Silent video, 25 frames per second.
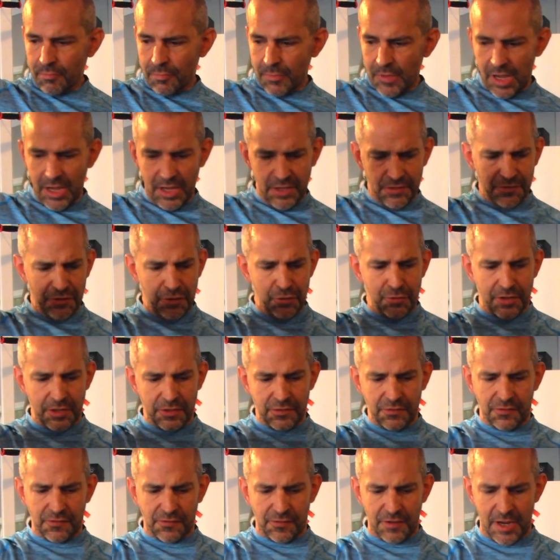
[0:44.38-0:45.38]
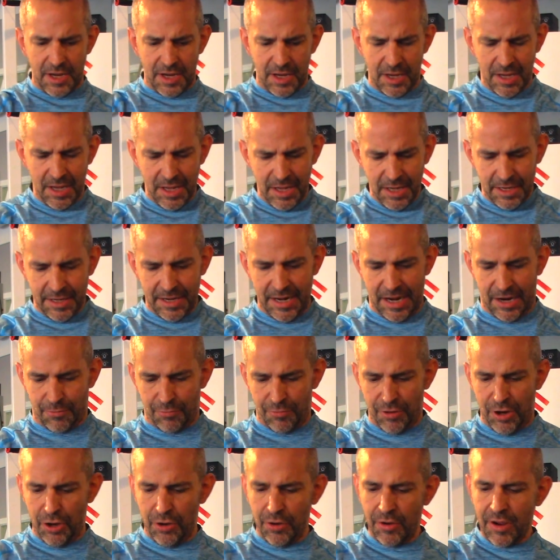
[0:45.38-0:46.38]
as you can see. Now
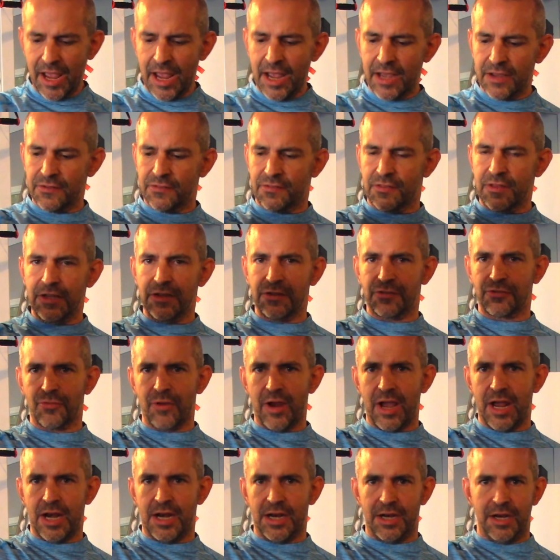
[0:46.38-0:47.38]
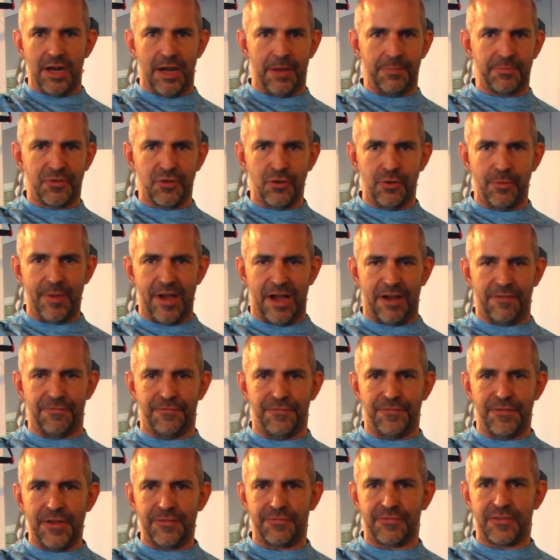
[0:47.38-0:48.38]
Rogue has these rated up to
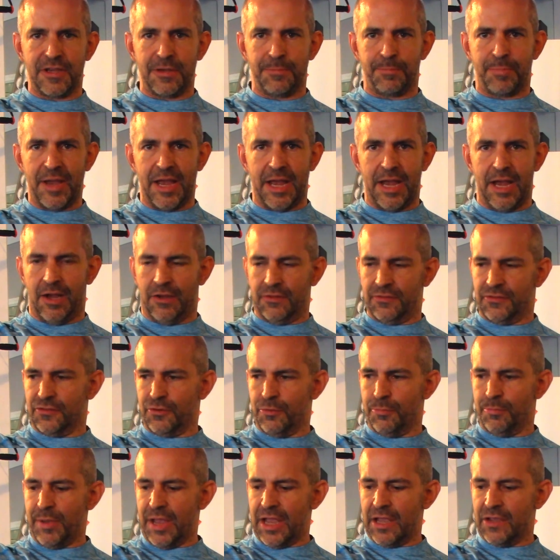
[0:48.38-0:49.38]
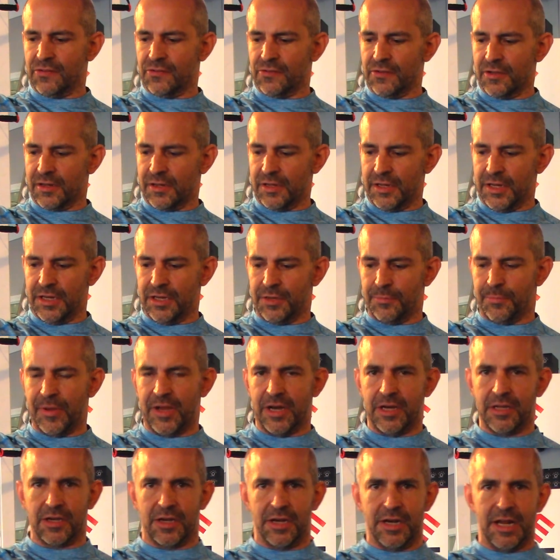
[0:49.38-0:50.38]
about 50 pounds. So basically,
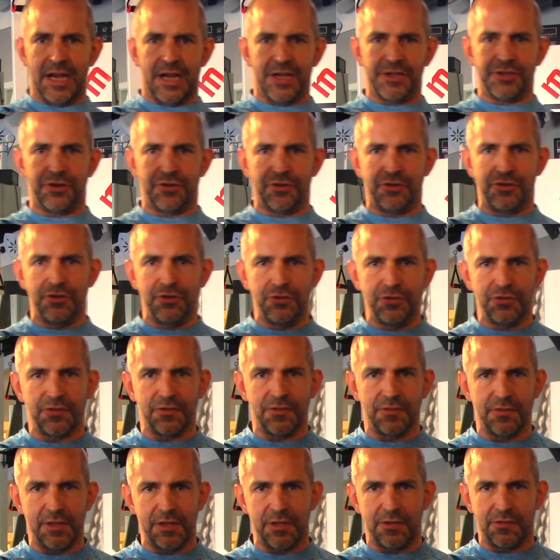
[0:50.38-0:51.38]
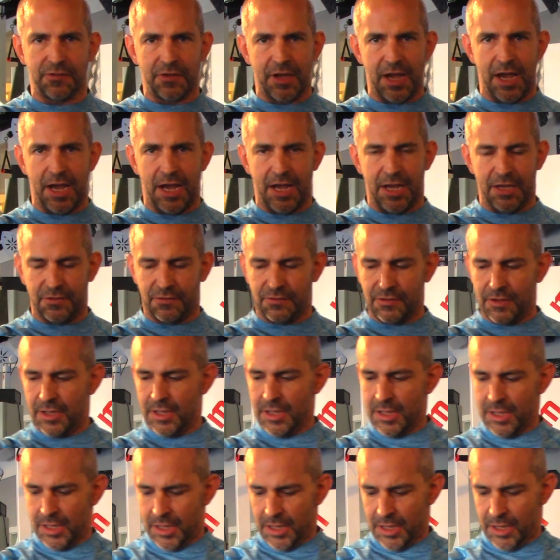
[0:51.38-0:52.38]
depending on how you're using these guys,
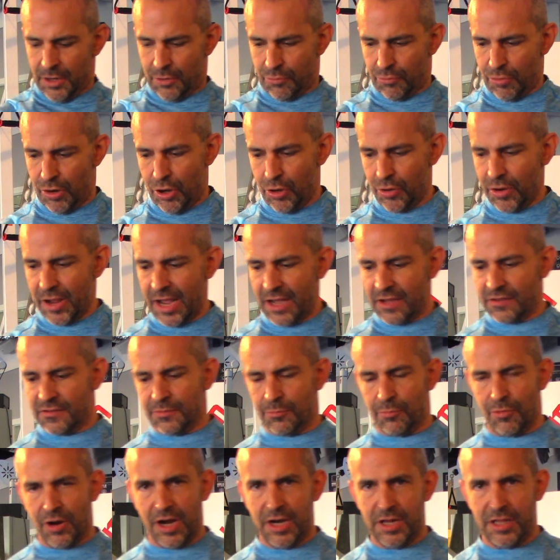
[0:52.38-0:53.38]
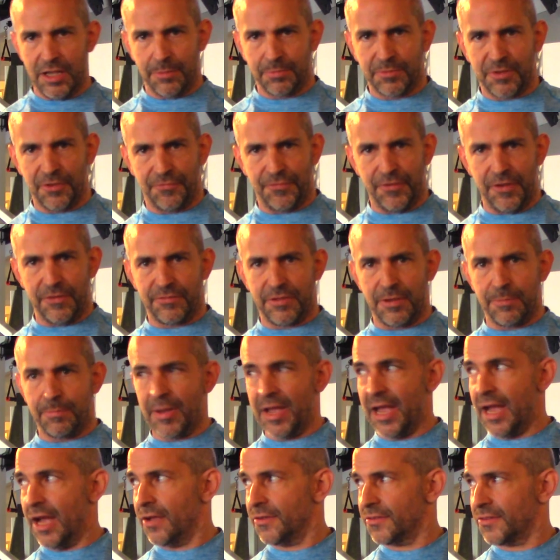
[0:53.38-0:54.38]
Rogue has them rated up to 50
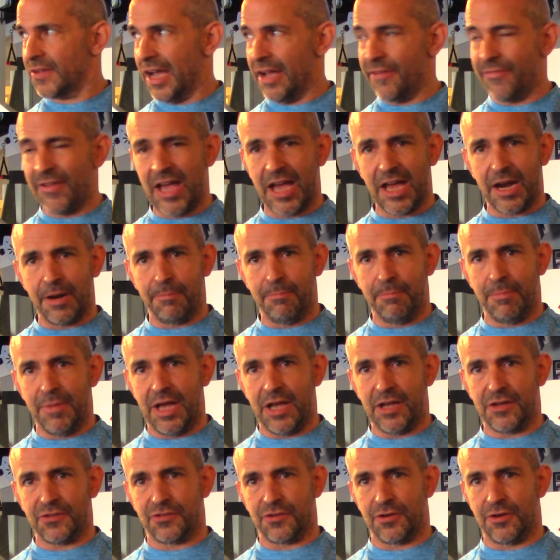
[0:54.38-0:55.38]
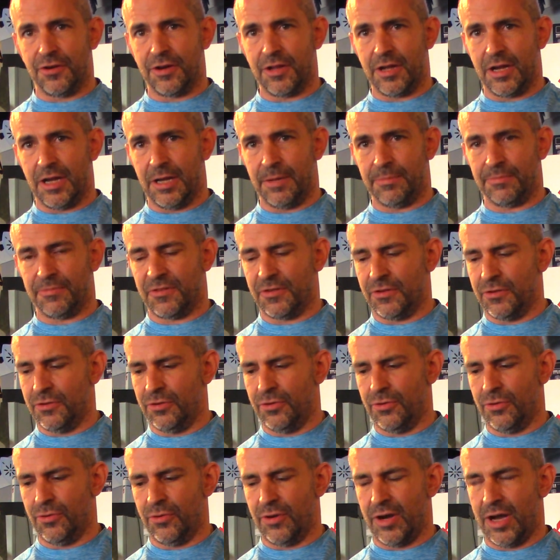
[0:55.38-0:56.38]
pounds. I've had them measured up
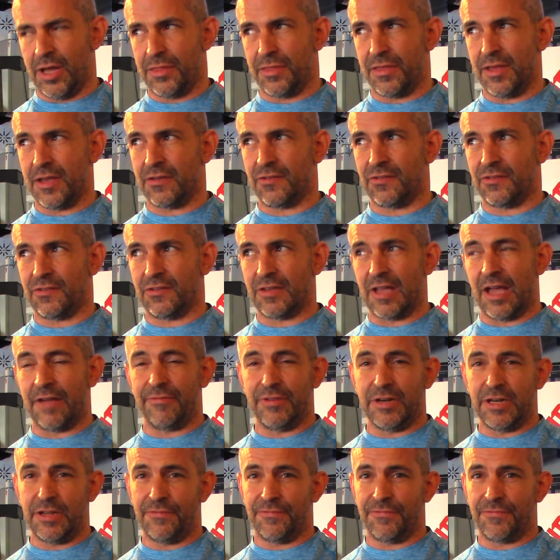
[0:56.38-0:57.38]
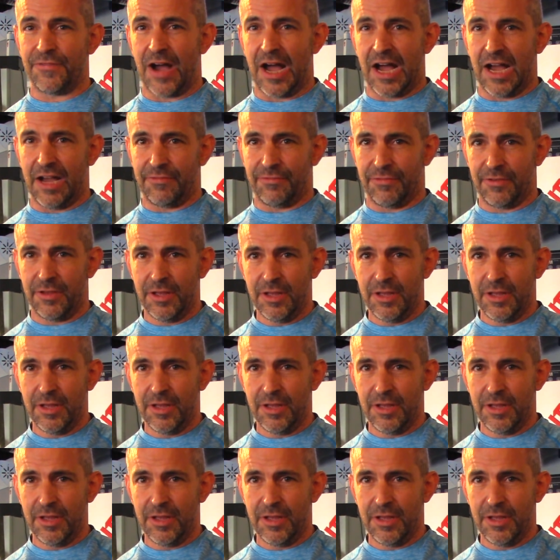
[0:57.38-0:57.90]
to, I think, 75